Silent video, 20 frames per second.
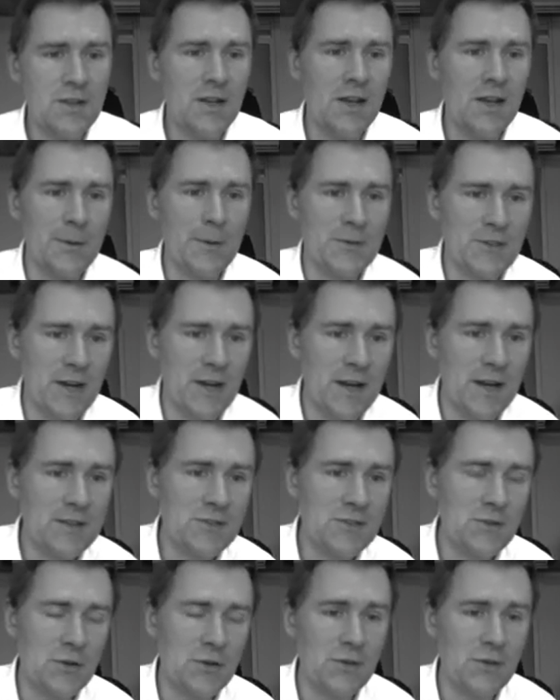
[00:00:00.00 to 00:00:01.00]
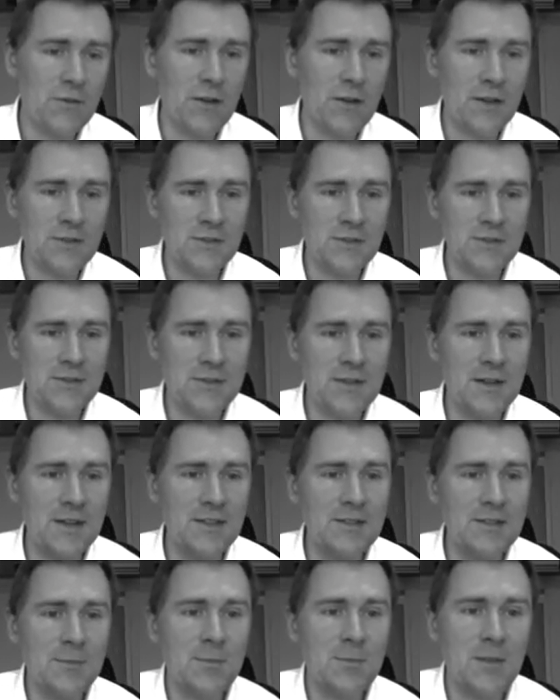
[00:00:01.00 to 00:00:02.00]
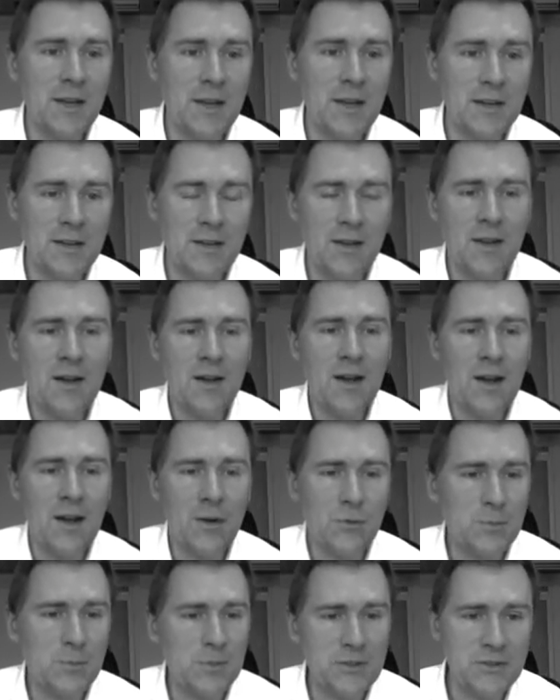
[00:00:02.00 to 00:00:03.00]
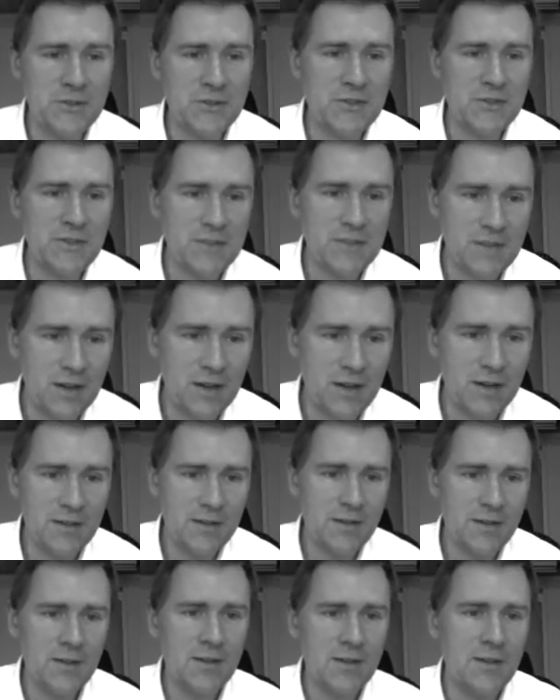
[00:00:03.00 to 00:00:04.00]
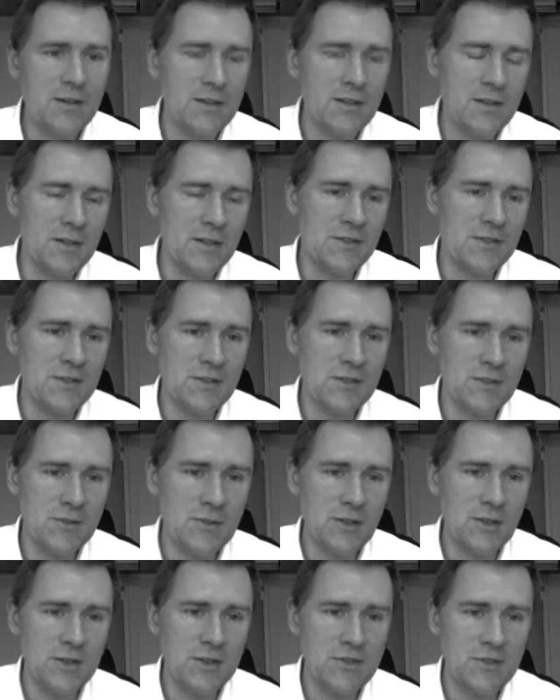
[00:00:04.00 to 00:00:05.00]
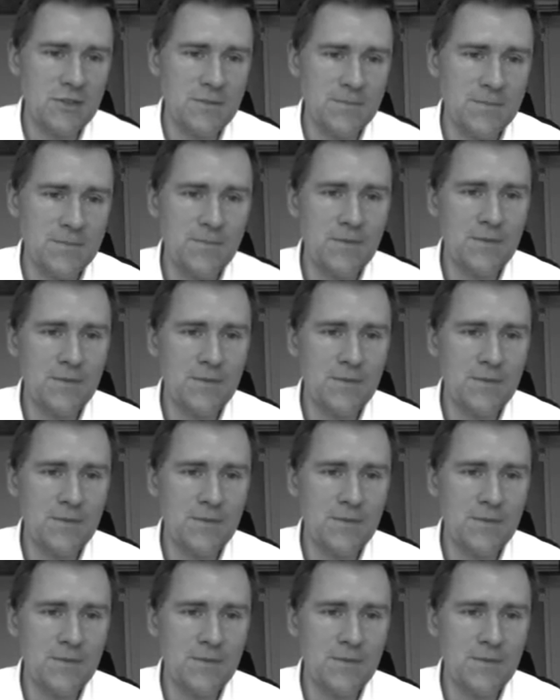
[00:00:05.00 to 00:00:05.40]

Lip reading: language external factors that explain how speakers decide in a given situation.